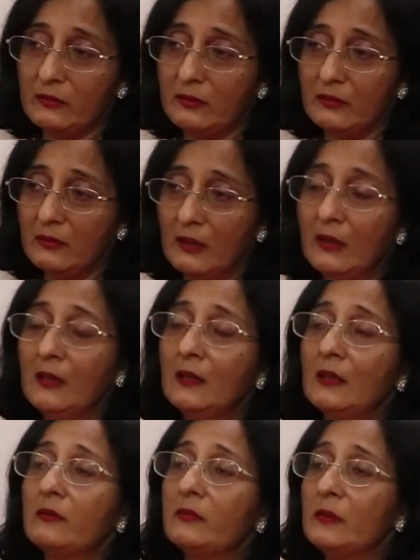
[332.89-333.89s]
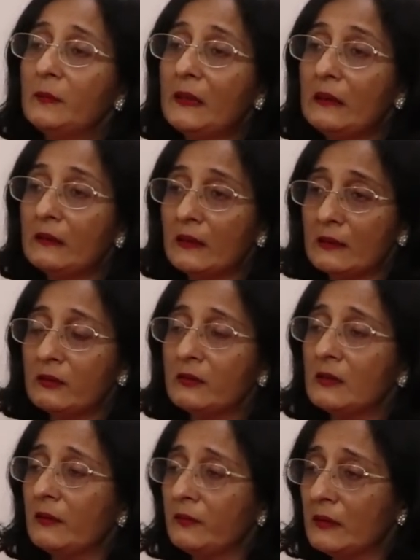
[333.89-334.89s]
So it will be
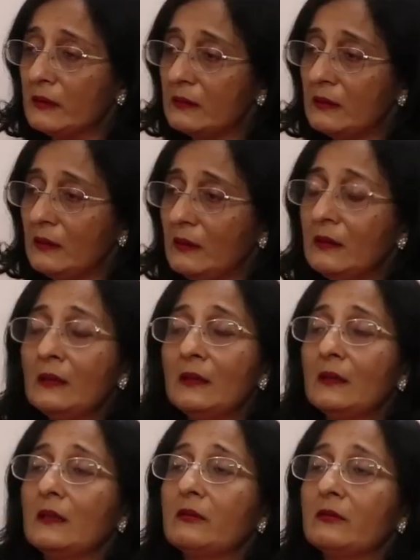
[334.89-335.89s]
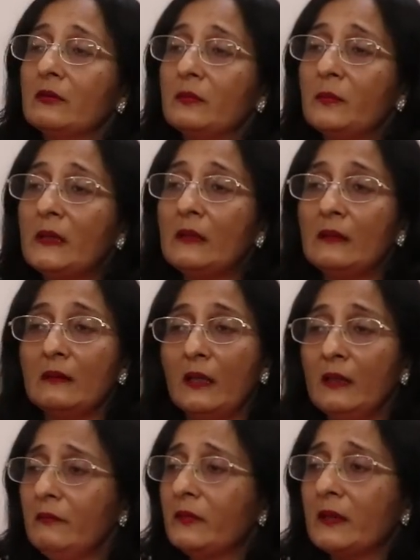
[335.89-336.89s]
industry definitely. It could be
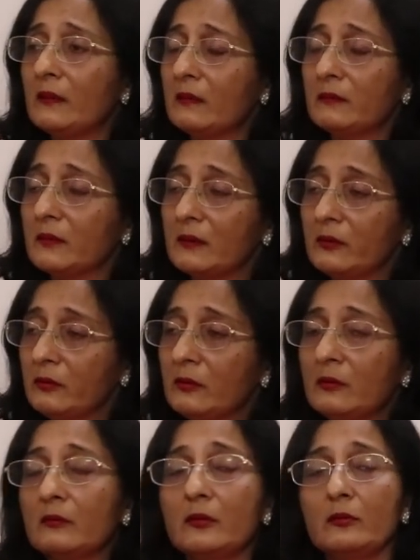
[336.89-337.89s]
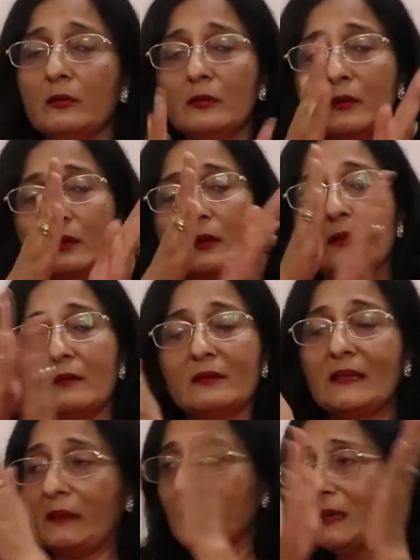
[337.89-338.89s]
anywhere. You don't
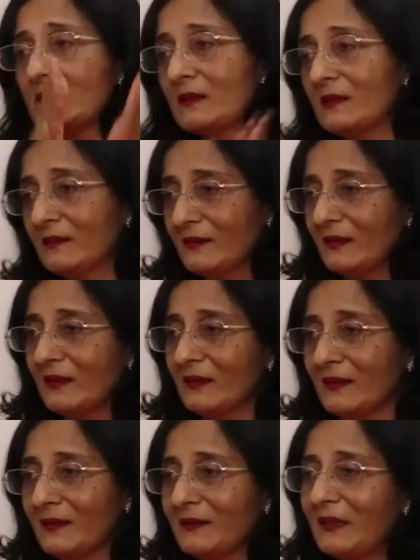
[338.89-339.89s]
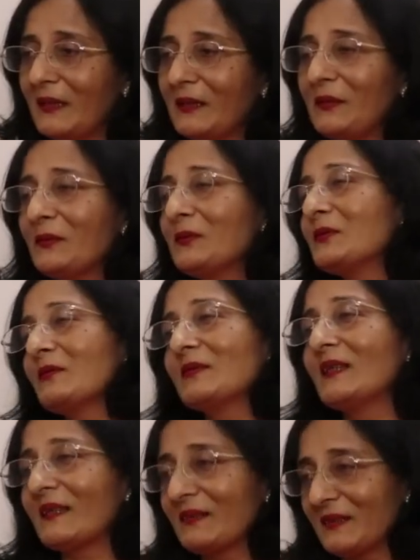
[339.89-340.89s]
segment the use of
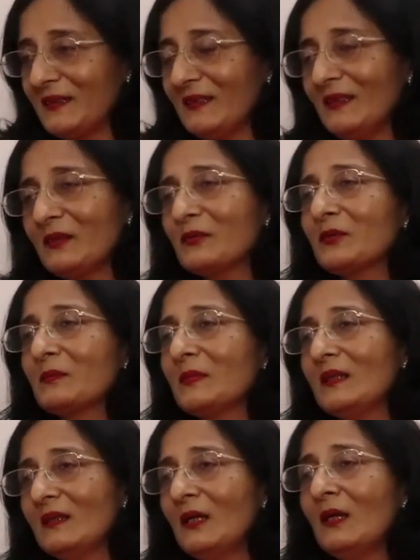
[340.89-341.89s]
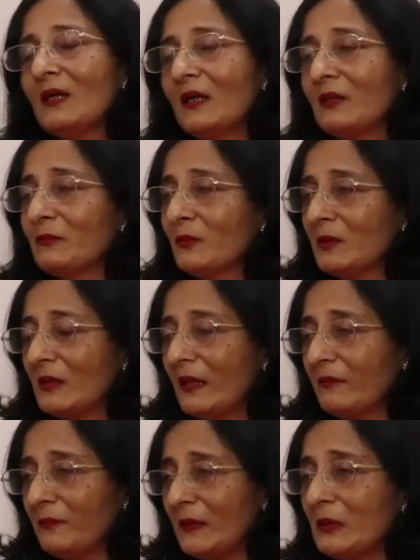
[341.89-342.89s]
the electricity. It could be. It would
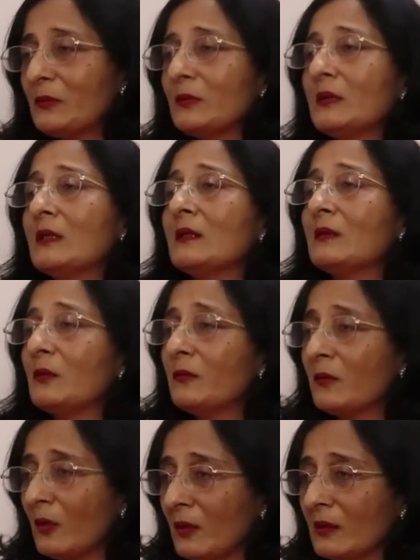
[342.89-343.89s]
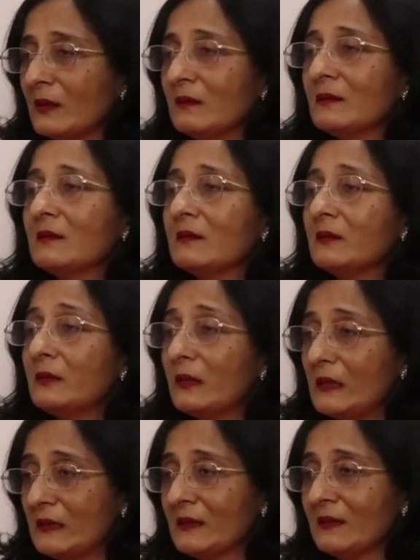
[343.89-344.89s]
feed to the overall
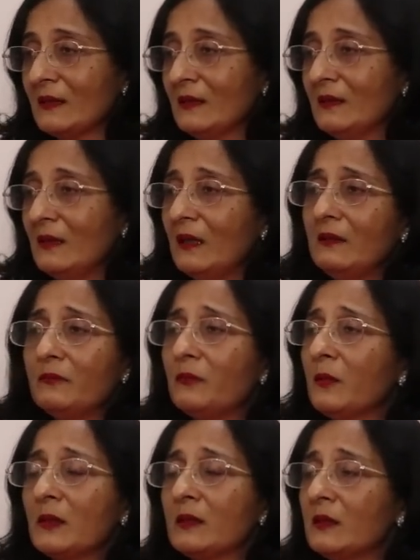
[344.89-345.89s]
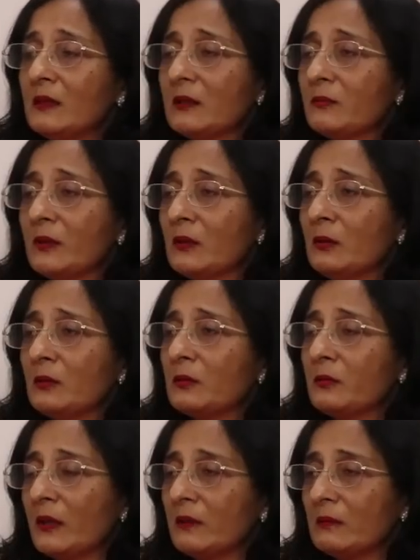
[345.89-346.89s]
grid, and from the grid it will go
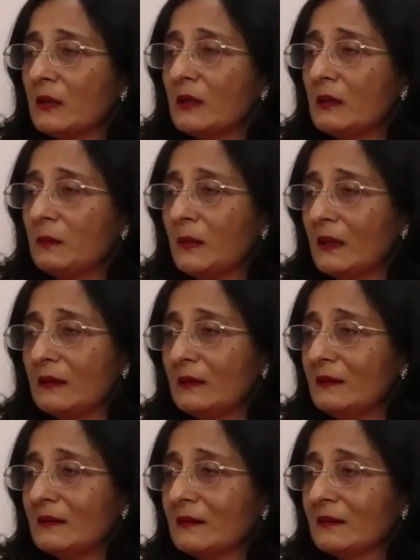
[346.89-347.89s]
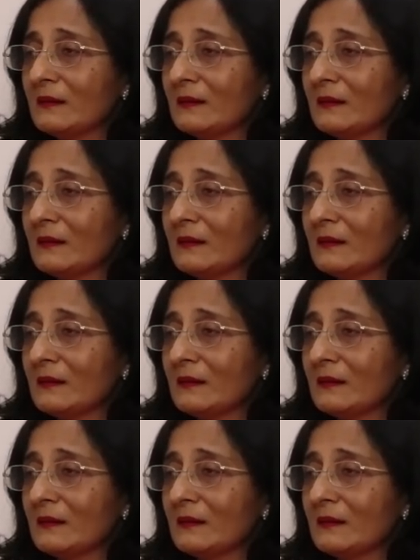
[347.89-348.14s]
to wherever the demand is.